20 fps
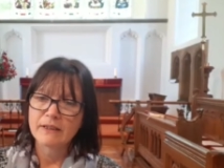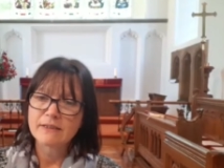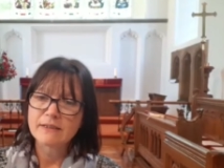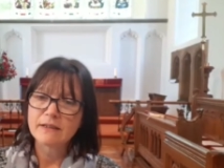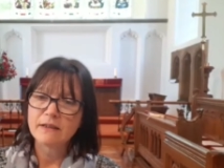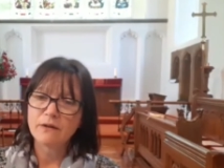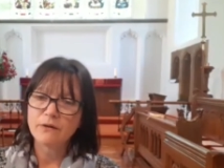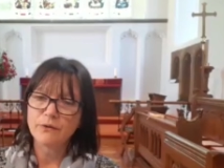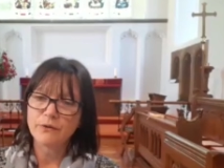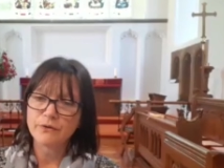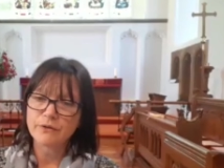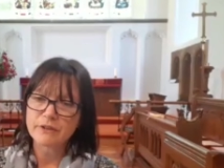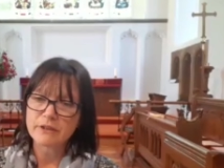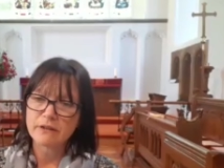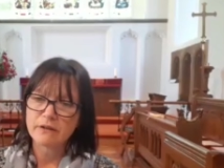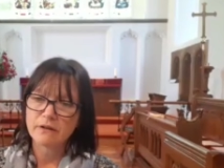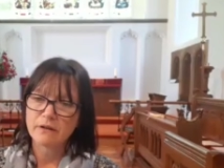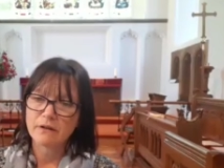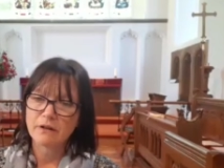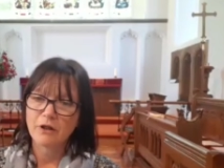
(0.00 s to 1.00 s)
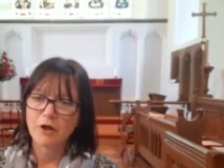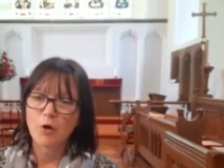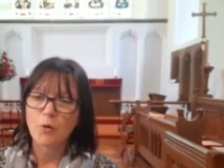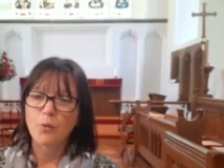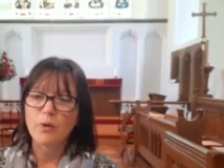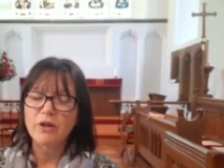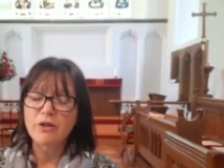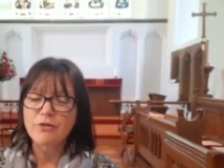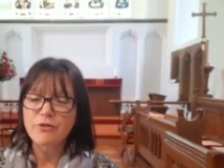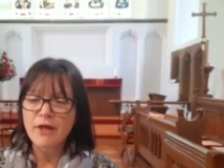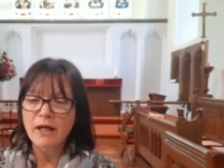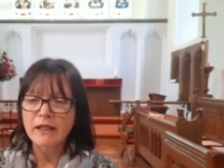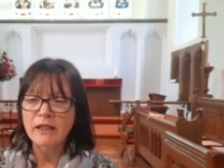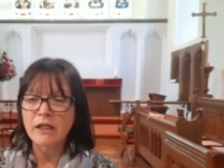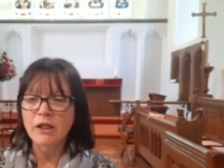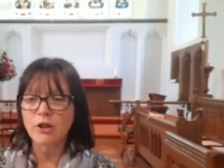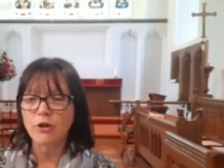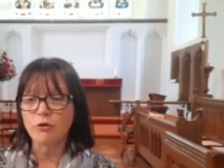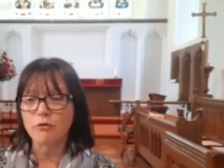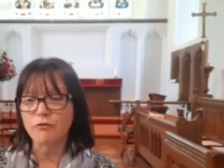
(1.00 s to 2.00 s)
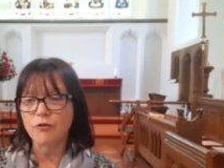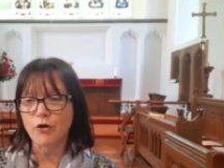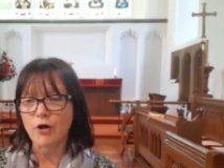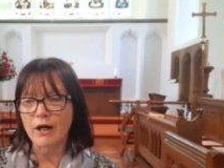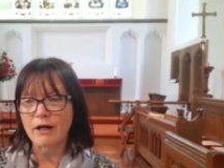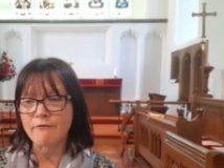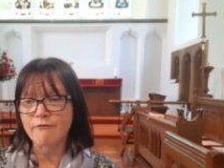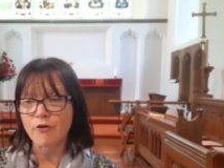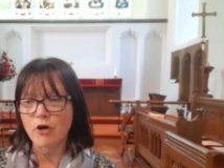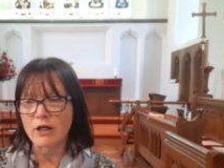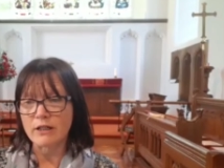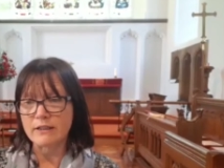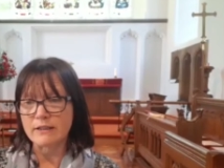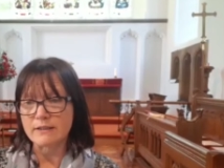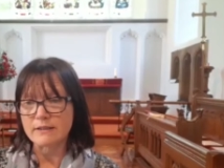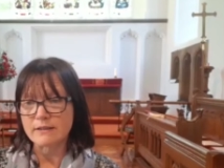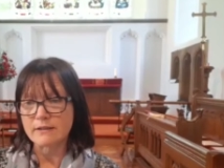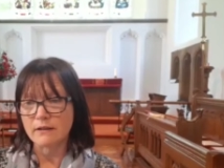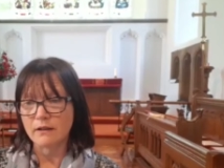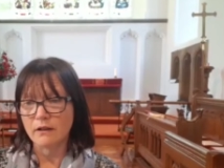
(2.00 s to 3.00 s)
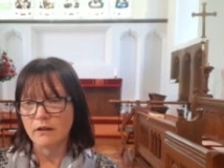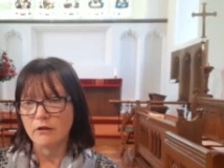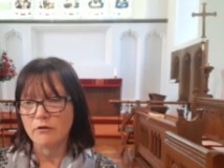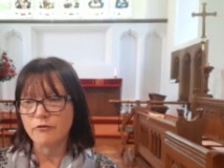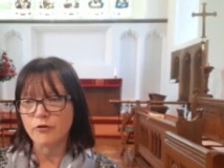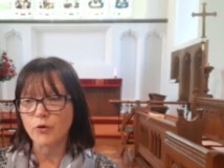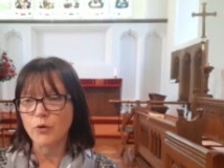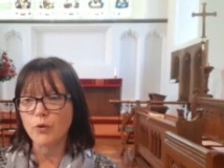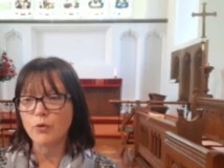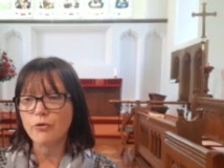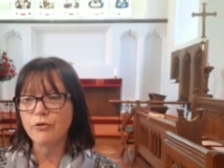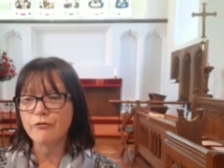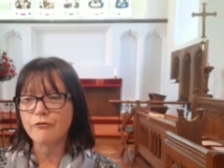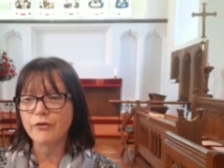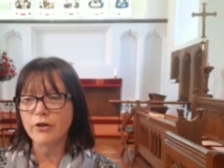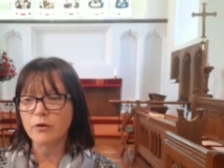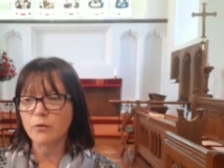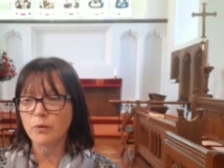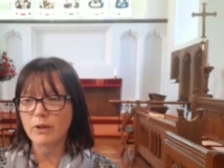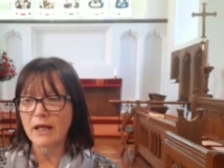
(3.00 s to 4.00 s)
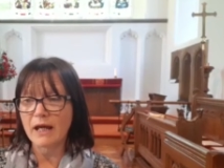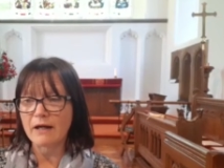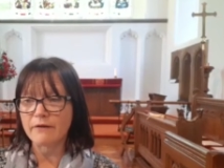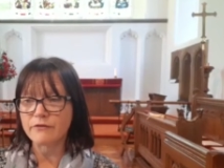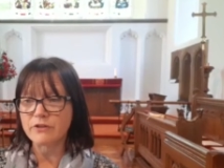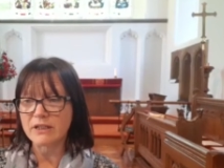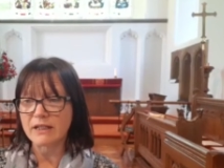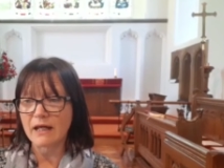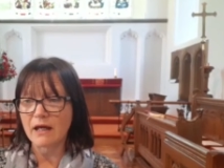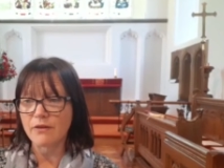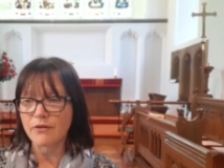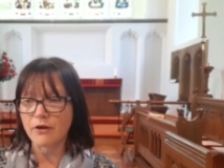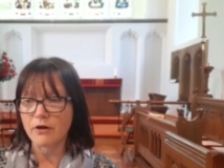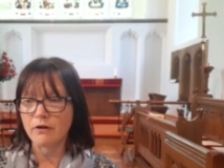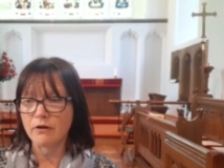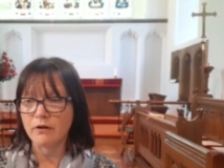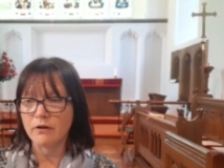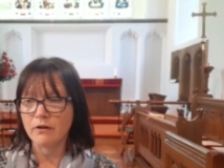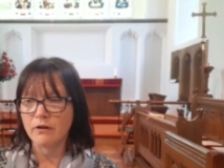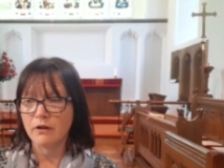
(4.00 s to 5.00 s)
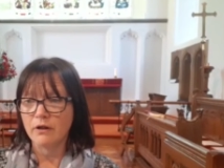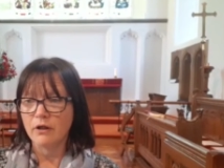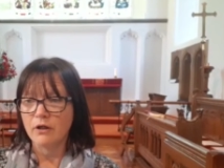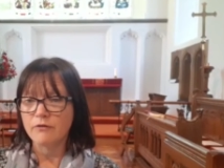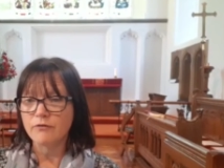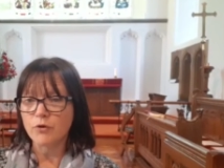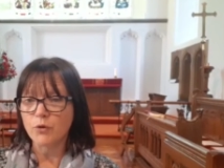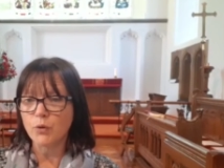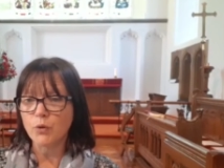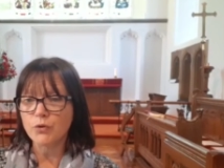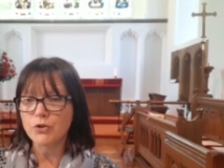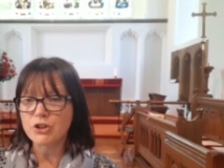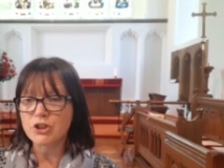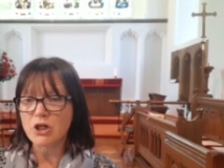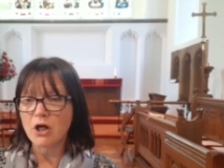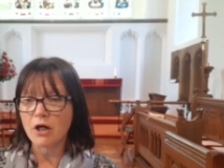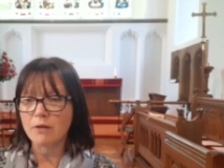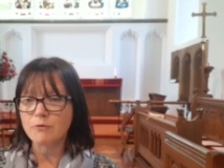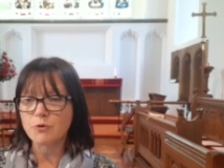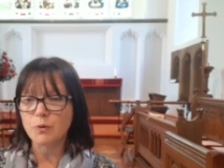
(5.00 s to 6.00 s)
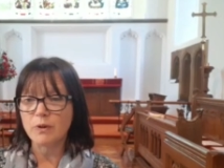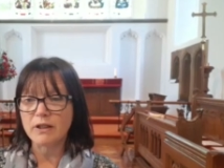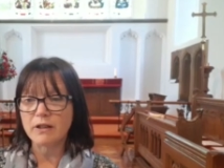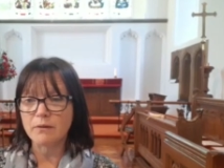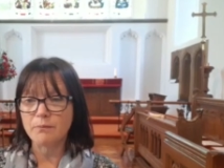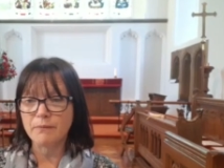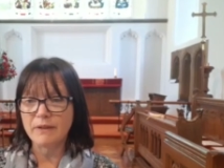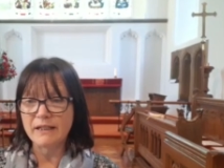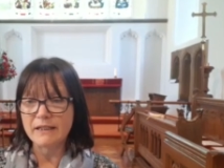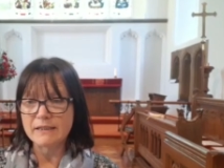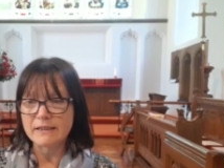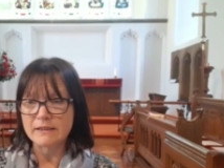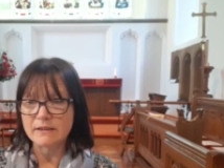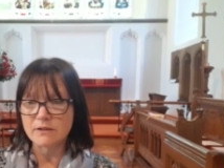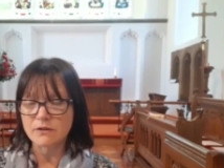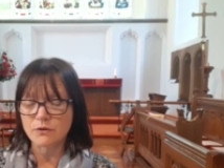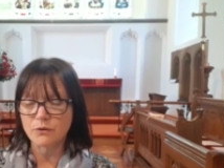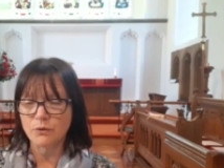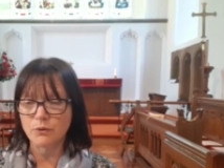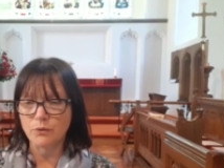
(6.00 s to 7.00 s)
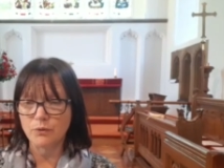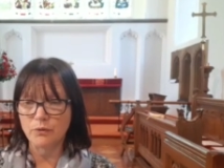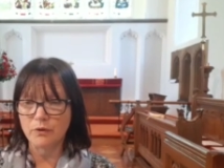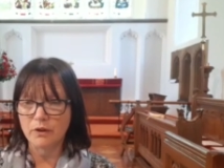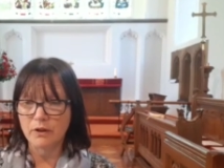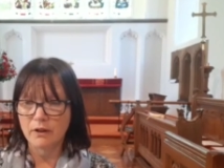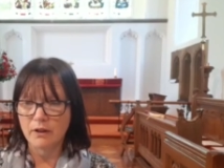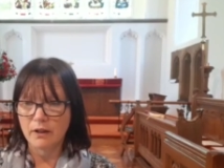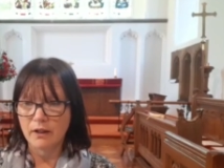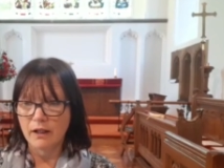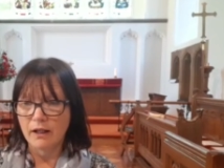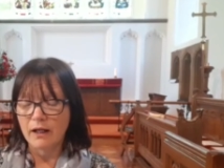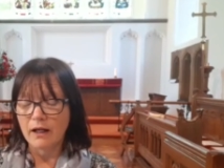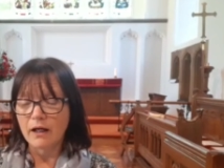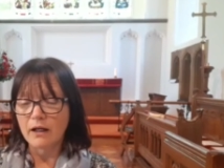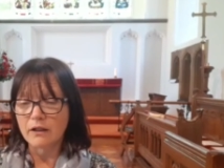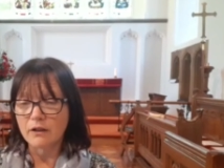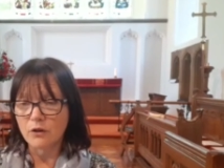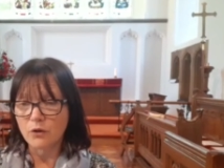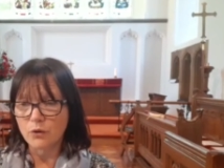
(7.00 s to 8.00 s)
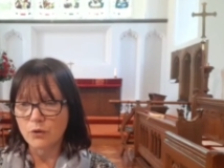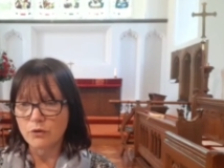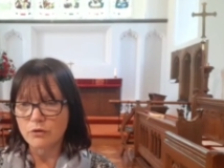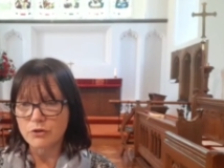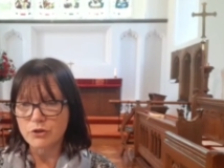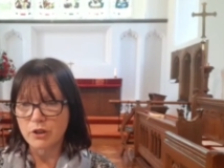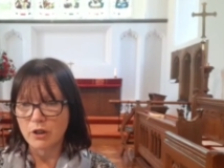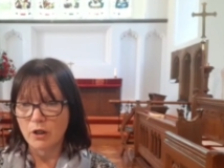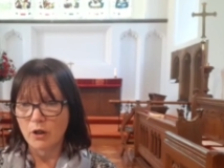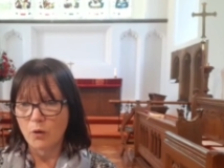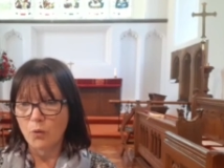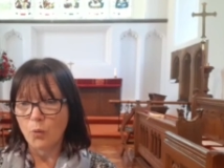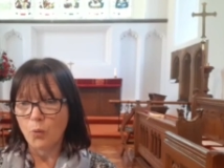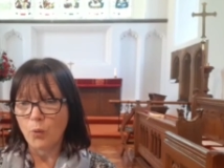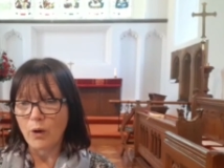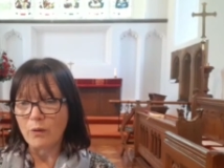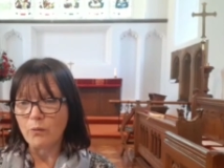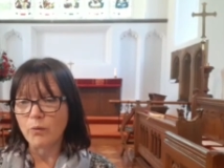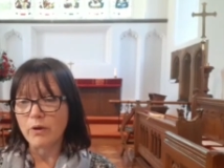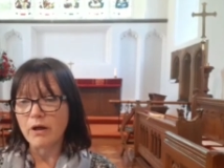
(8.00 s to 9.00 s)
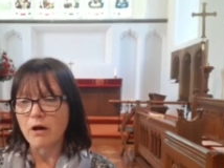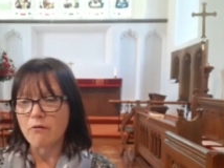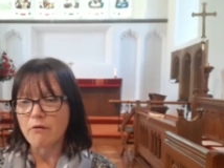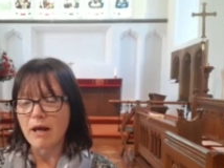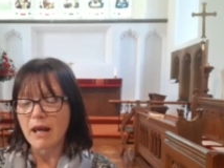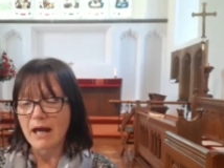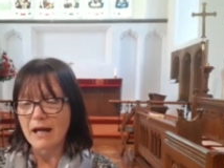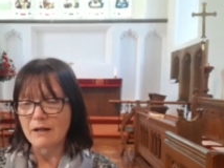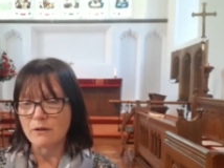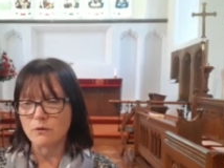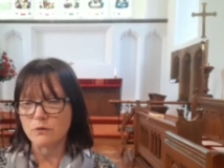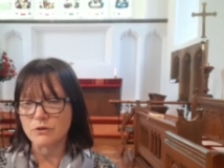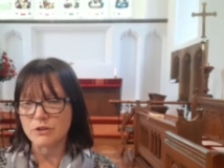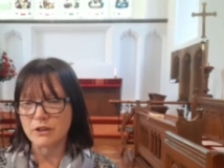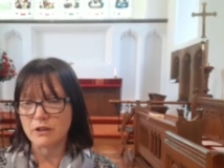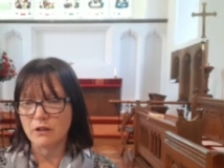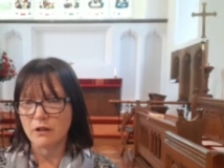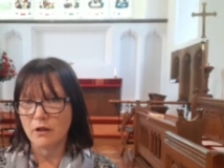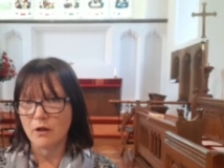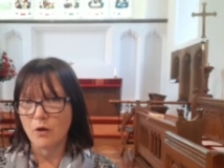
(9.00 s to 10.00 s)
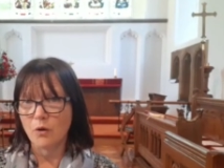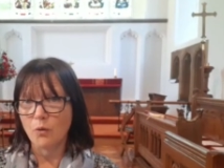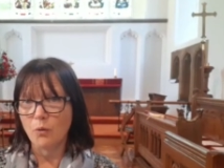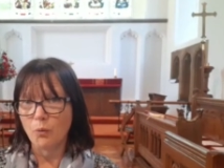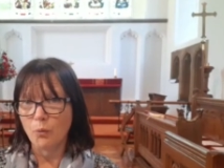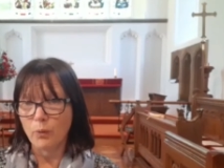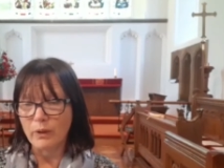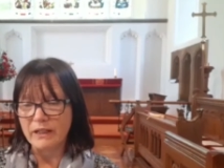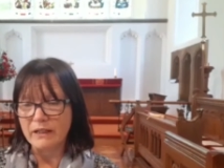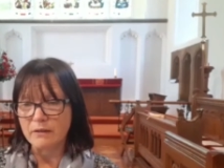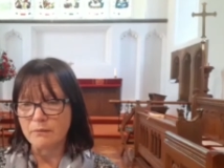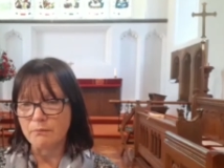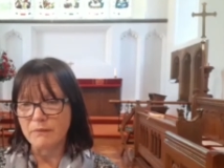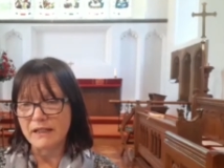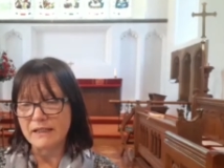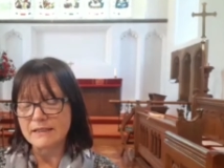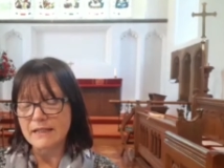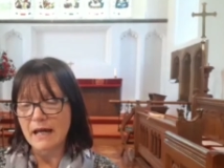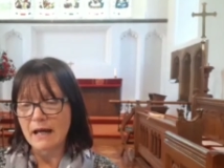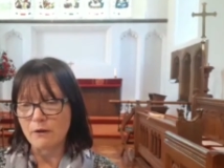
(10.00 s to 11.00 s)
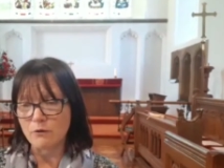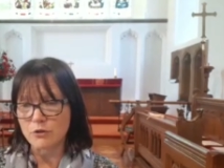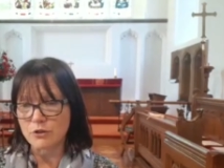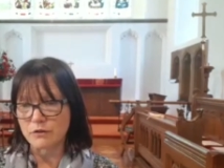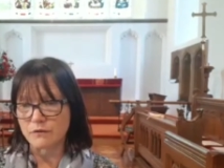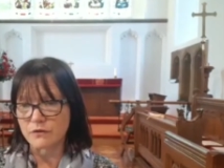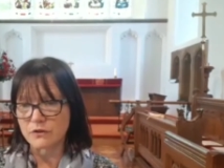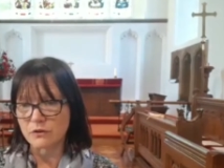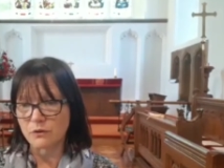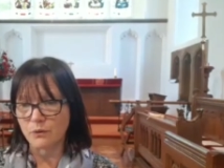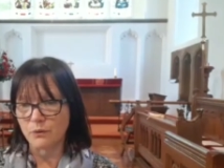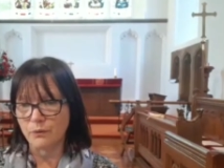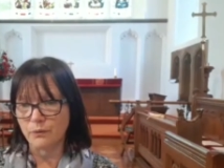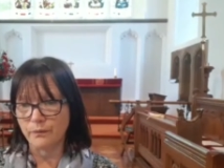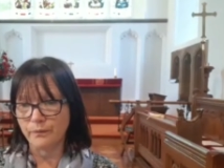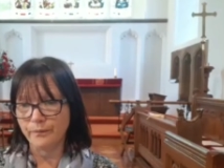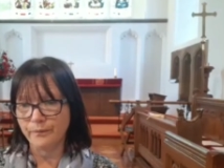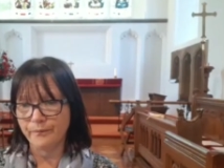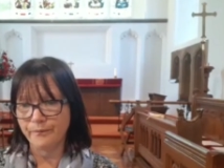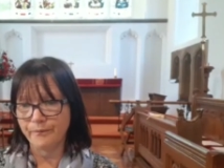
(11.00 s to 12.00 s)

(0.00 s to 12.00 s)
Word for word: Dear Lord, we thank you for our friends for all the fun we have together, for all the times we can meet in school, and Lord, when we are allowed, we can meet out of school.